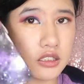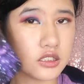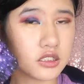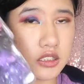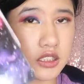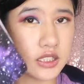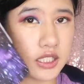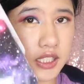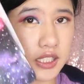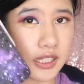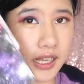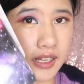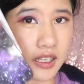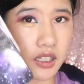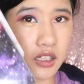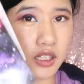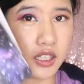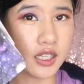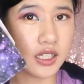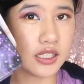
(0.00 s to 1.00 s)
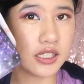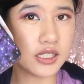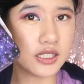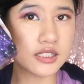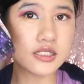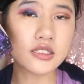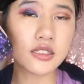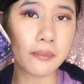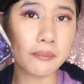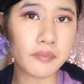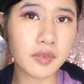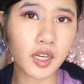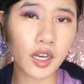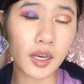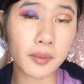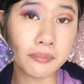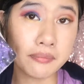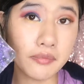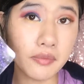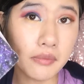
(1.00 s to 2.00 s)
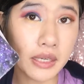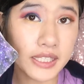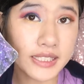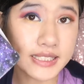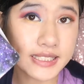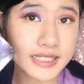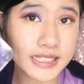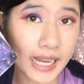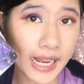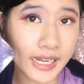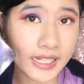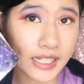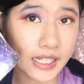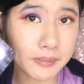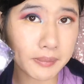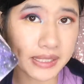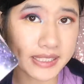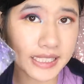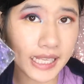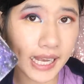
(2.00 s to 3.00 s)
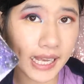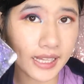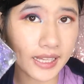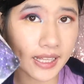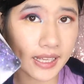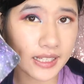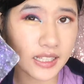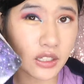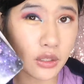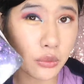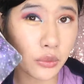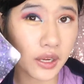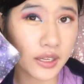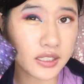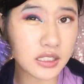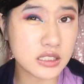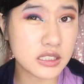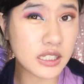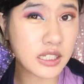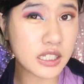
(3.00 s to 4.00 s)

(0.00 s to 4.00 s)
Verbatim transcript: to see like is the shiny metallic one